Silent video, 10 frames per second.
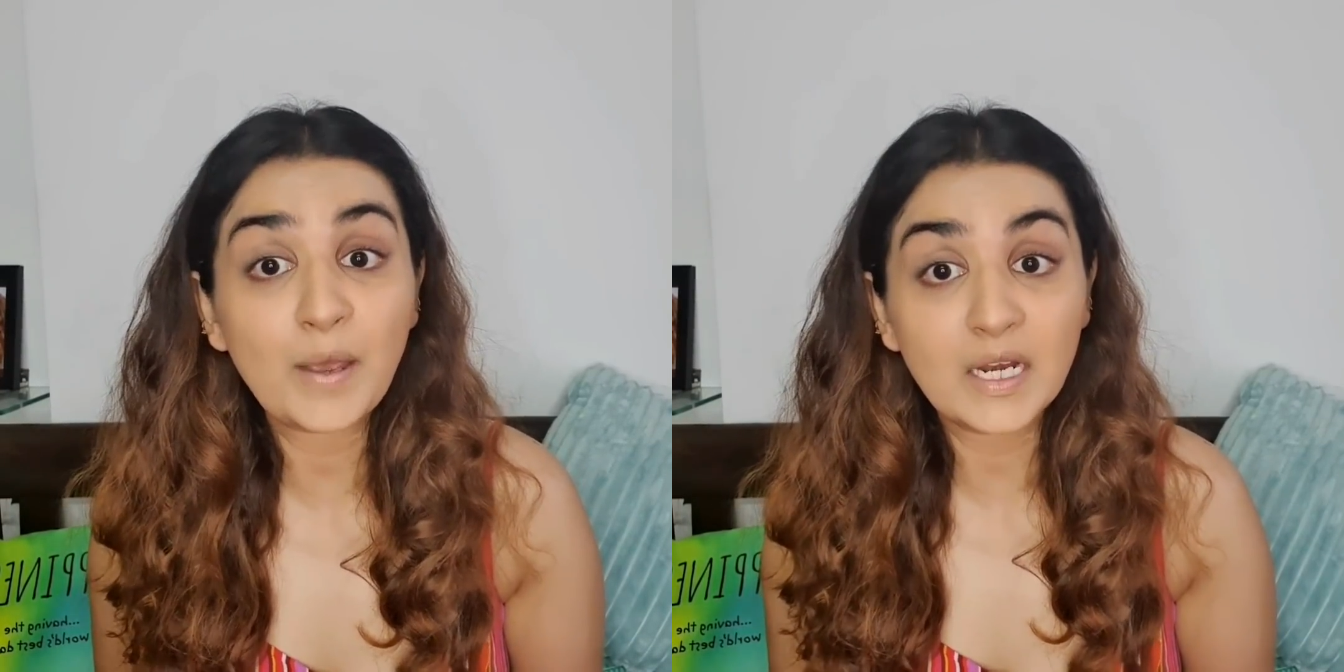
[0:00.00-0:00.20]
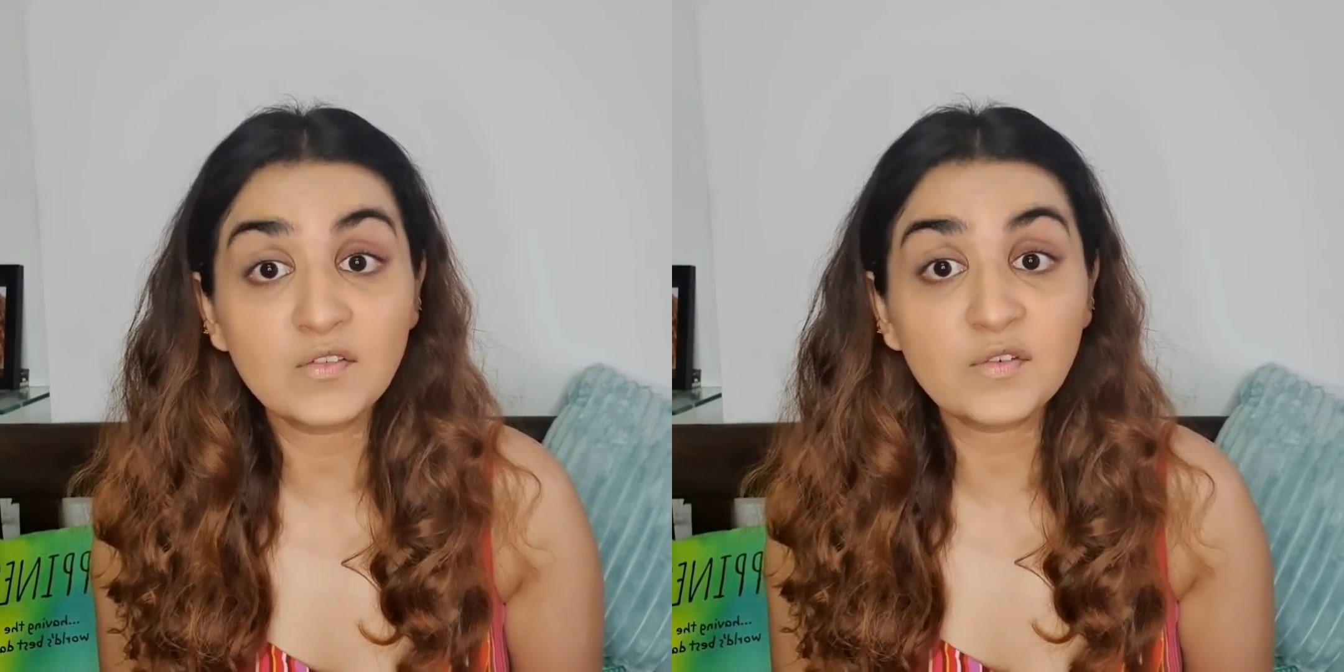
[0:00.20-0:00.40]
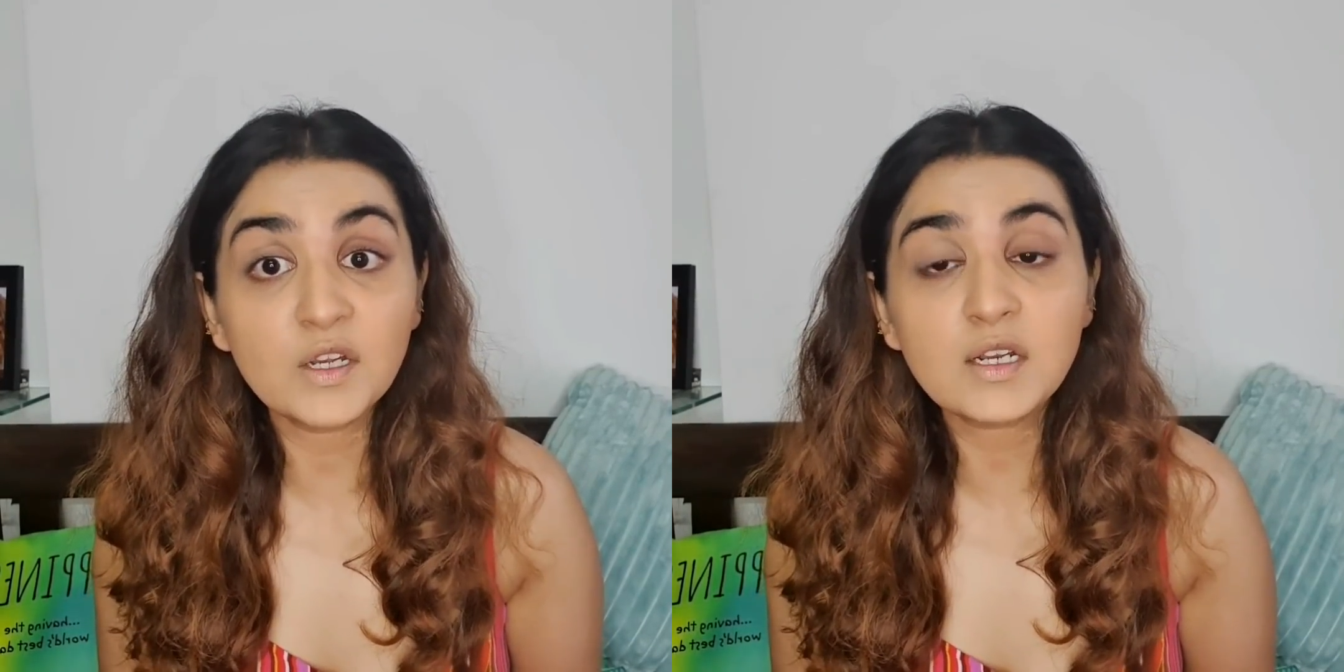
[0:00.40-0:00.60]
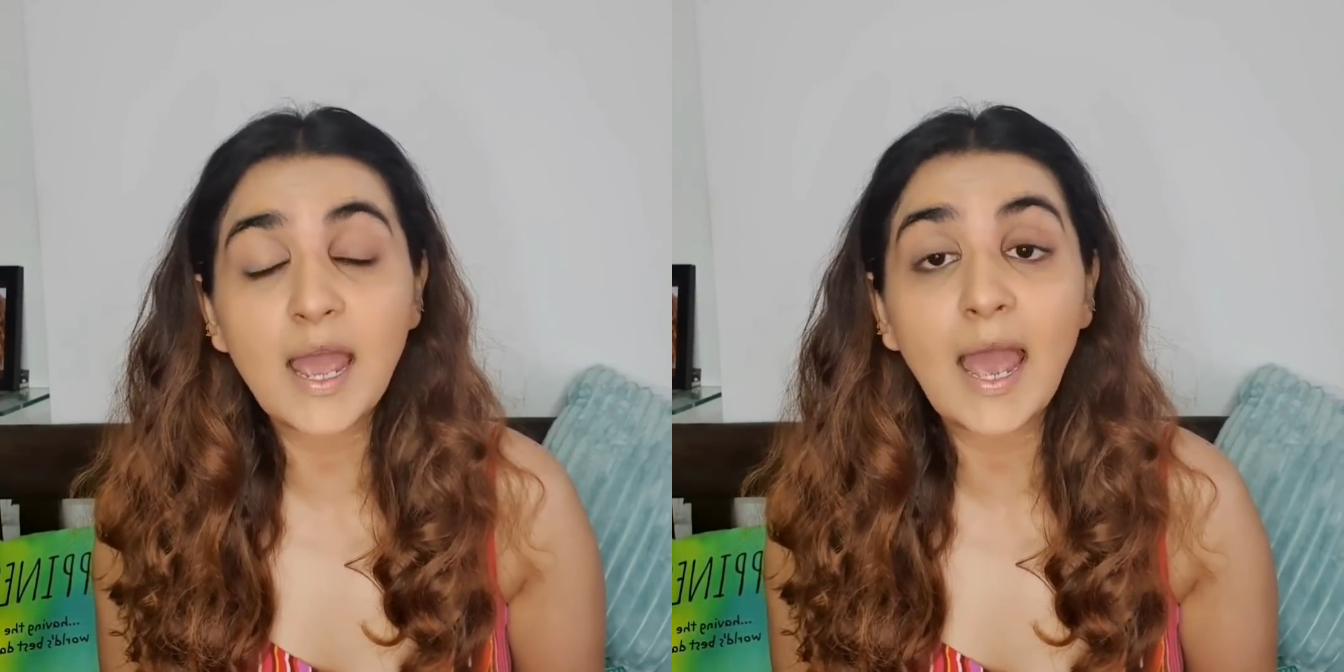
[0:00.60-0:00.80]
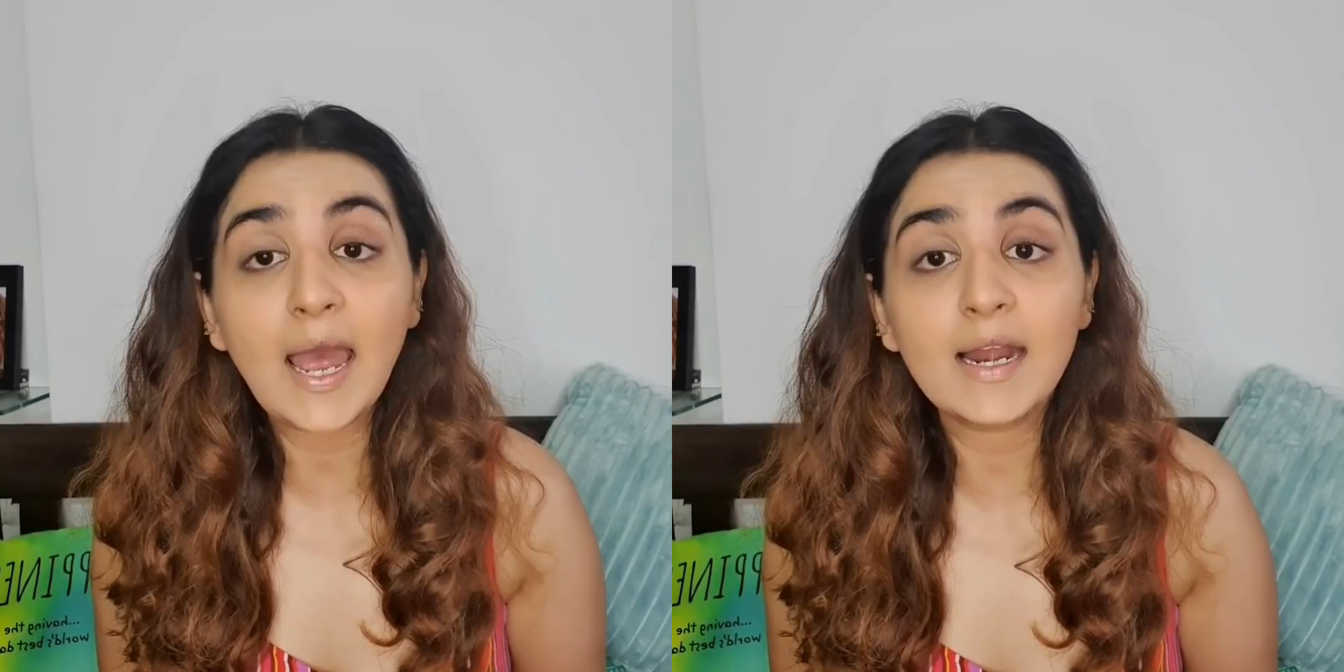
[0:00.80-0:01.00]
Benefit
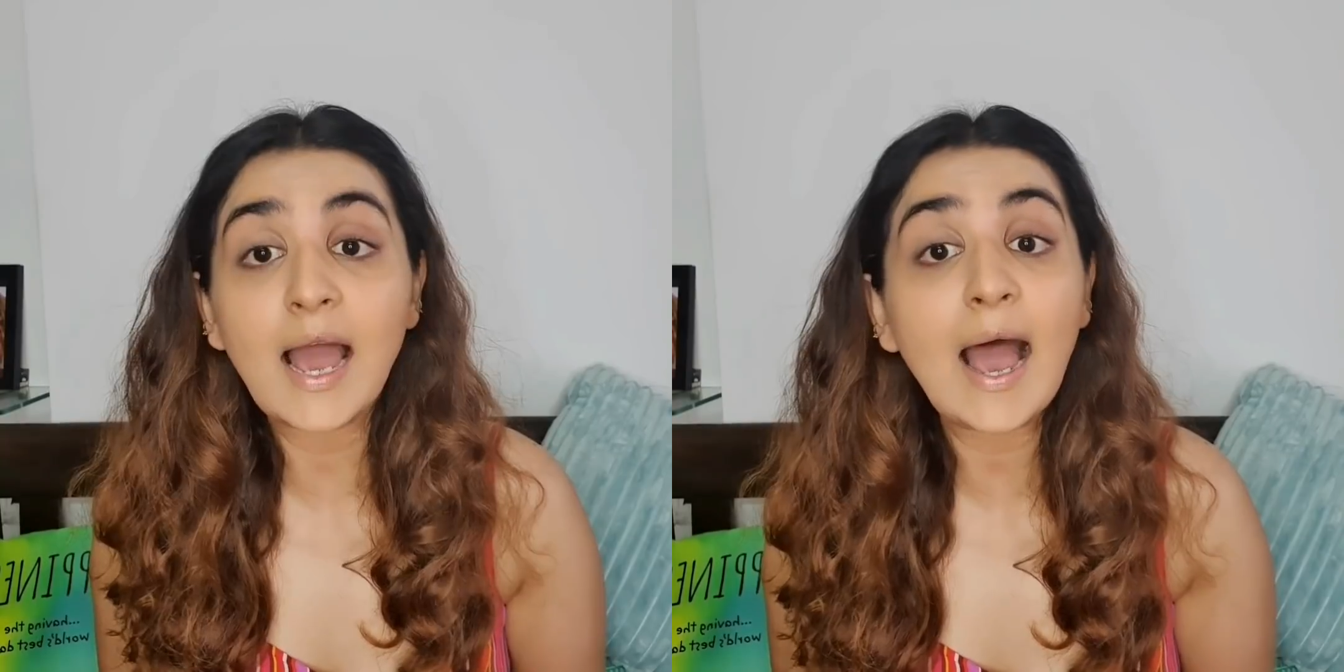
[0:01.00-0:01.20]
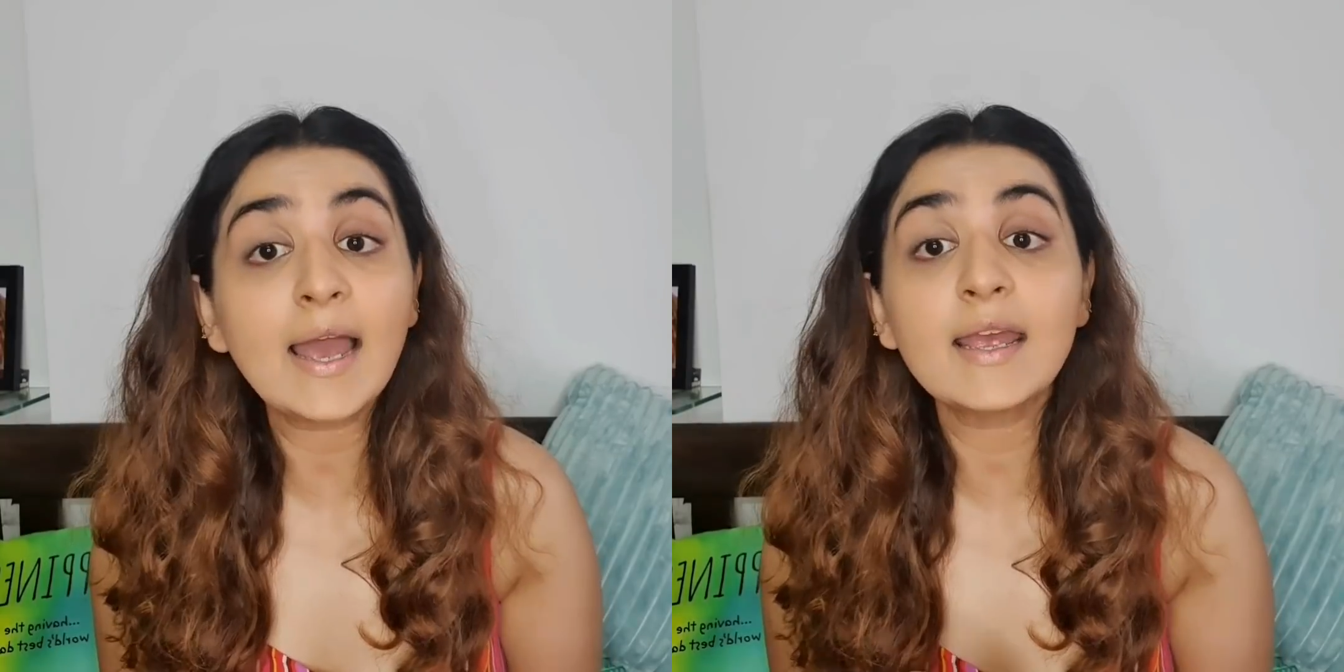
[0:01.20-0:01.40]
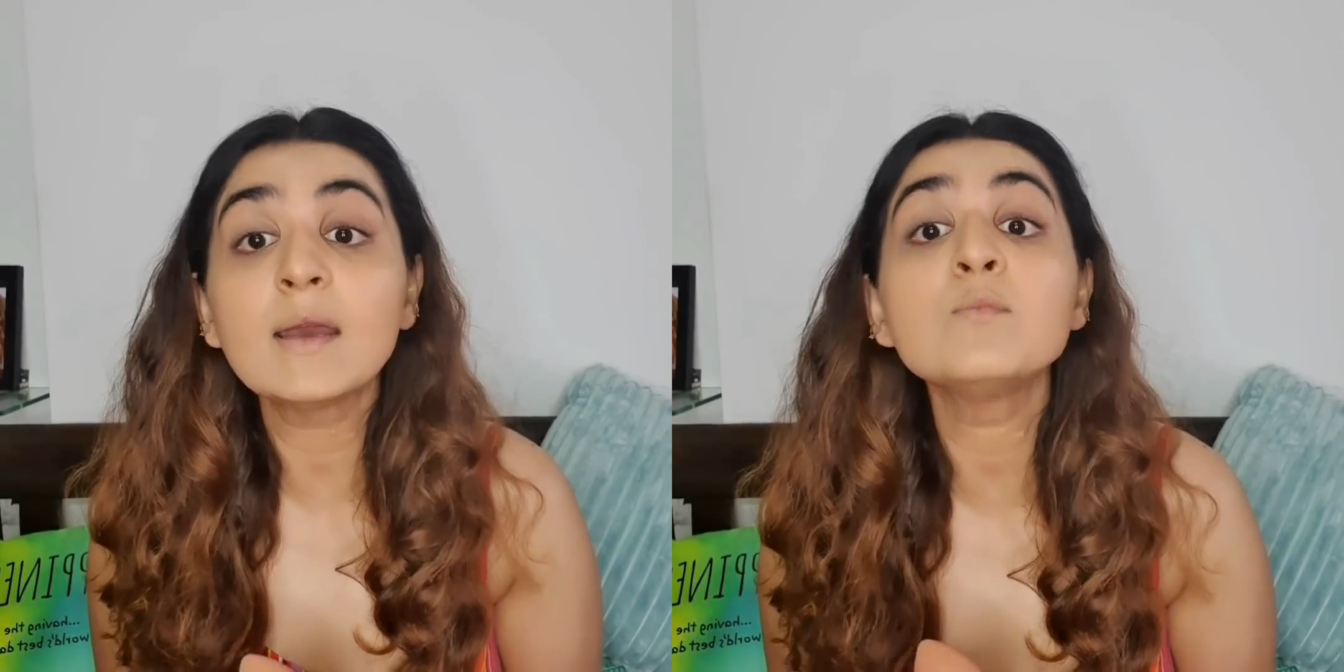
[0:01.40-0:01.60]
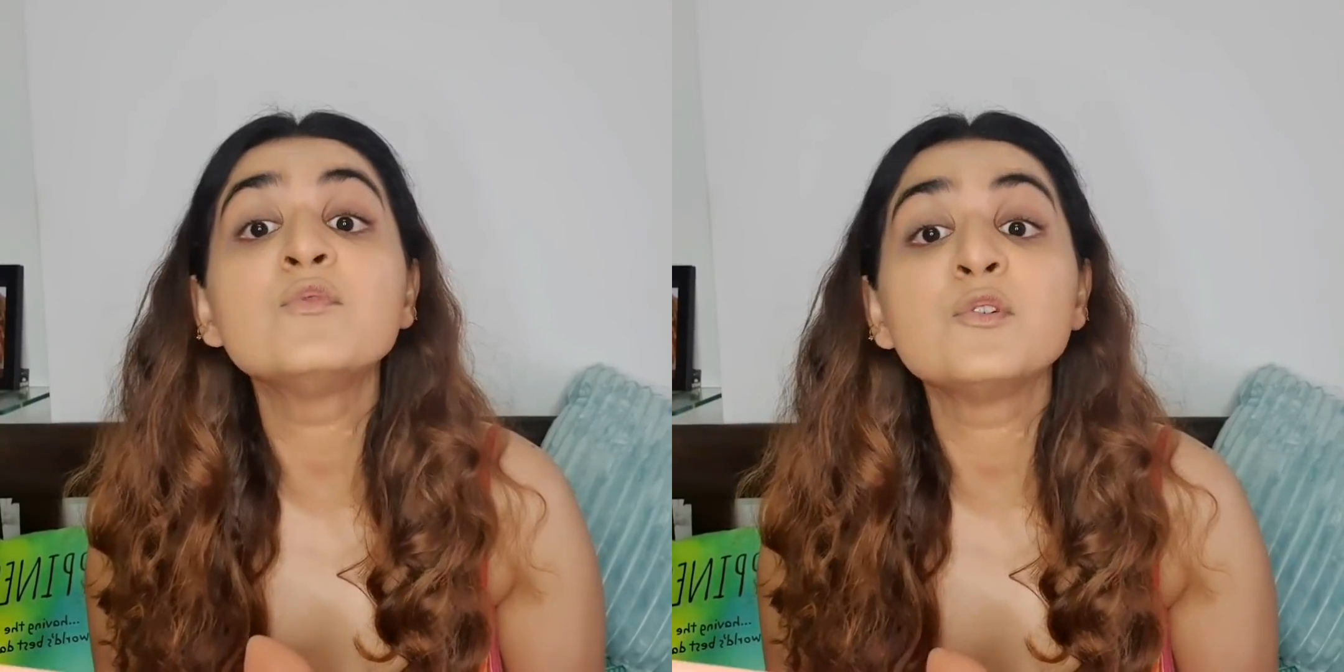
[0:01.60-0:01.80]
and I am